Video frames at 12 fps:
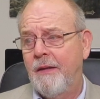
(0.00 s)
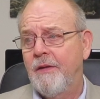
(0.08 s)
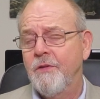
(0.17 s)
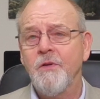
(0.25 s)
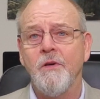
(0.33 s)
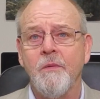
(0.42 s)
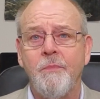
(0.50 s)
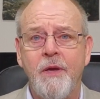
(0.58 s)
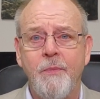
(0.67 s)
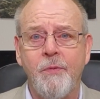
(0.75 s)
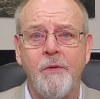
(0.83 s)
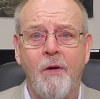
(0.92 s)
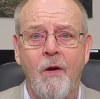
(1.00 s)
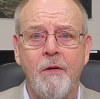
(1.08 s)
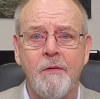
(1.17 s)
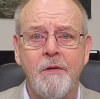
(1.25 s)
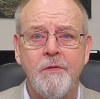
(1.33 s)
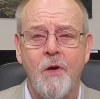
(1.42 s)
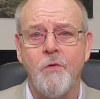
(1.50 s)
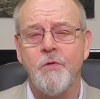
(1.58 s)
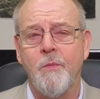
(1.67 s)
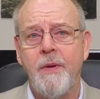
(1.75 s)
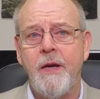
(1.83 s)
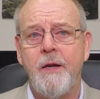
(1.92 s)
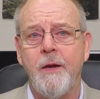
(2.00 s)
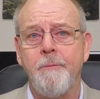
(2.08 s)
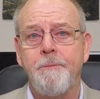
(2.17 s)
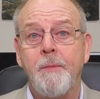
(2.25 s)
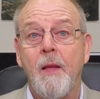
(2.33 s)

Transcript: certain people on social media.